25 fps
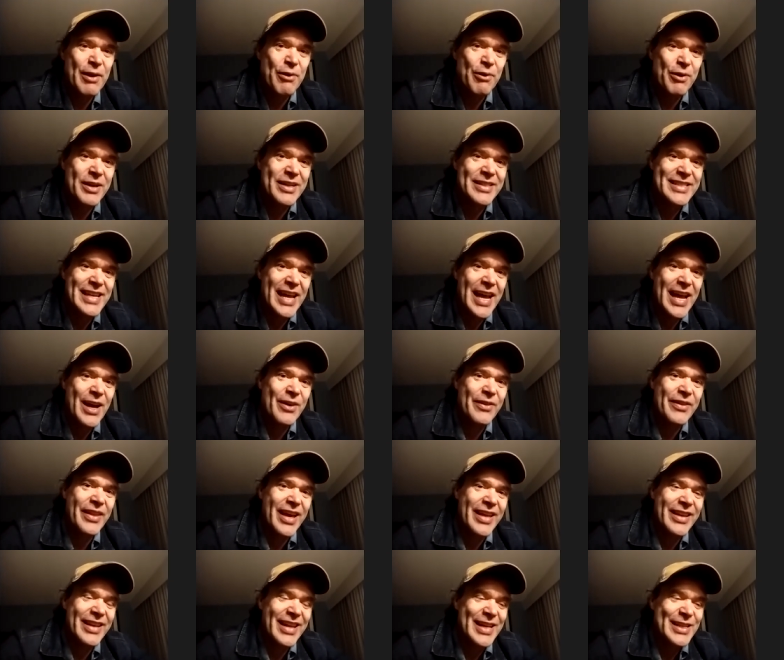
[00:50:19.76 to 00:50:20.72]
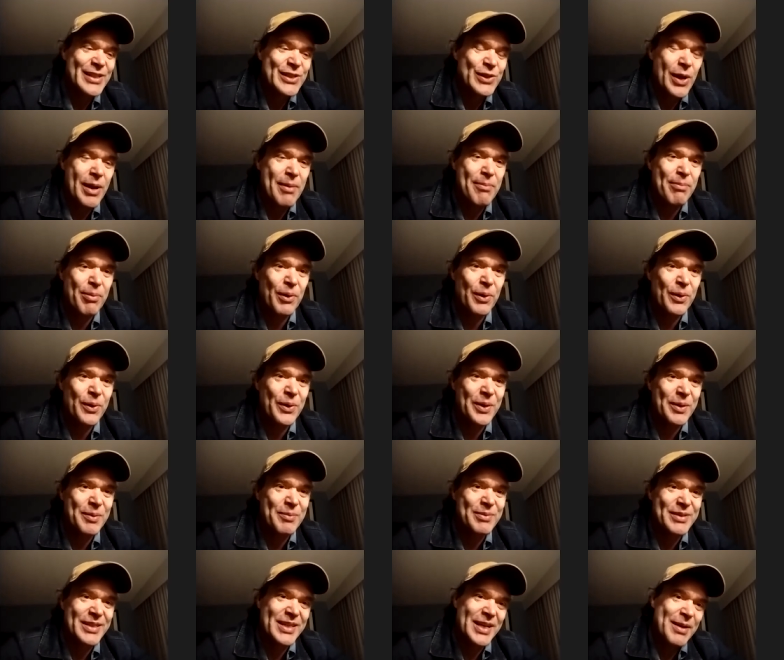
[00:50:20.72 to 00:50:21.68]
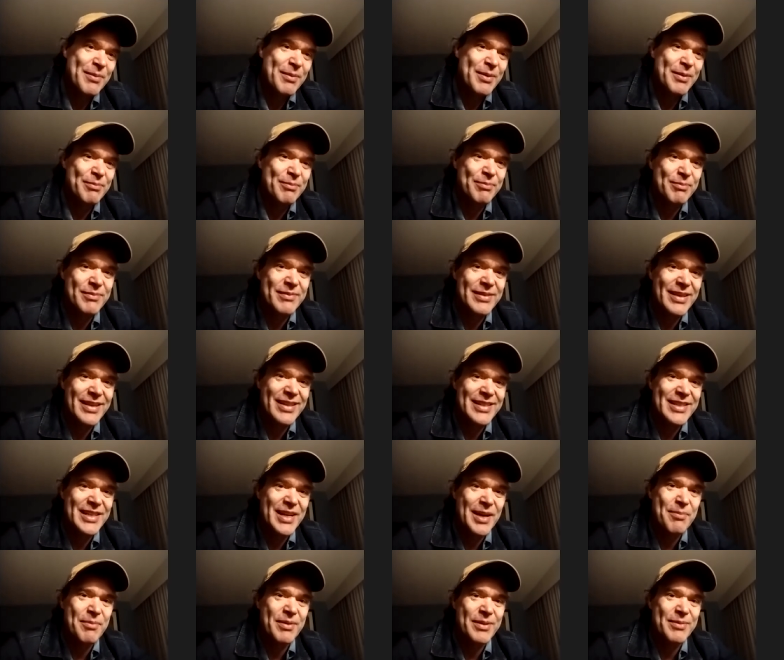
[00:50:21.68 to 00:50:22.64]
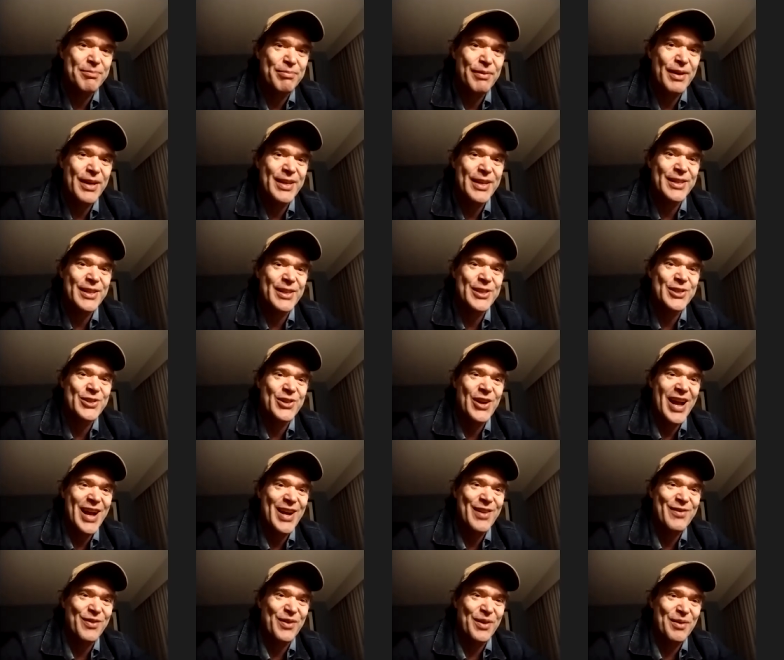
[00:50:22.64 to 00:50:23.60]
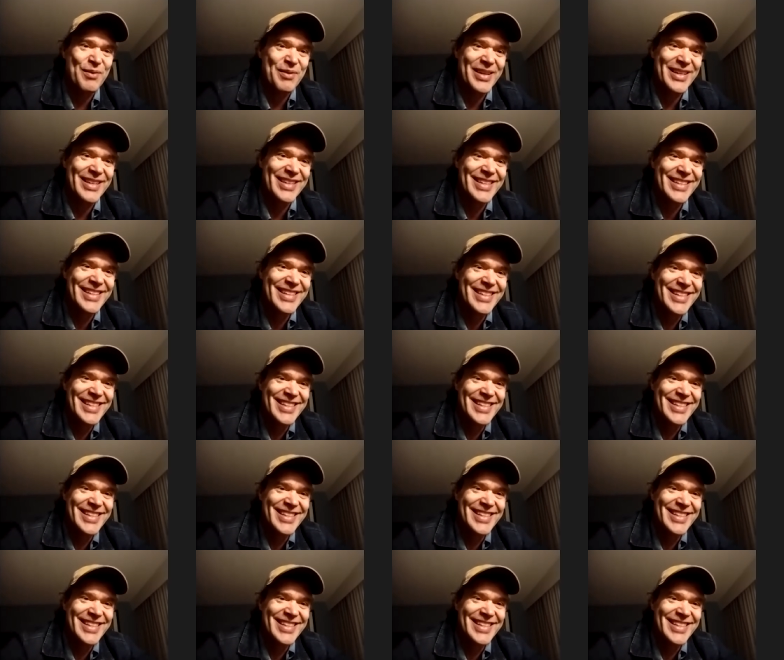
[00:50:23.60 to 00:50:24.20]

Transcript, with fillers: they were in town that night, so I borrowed them to come and come and play the track for me.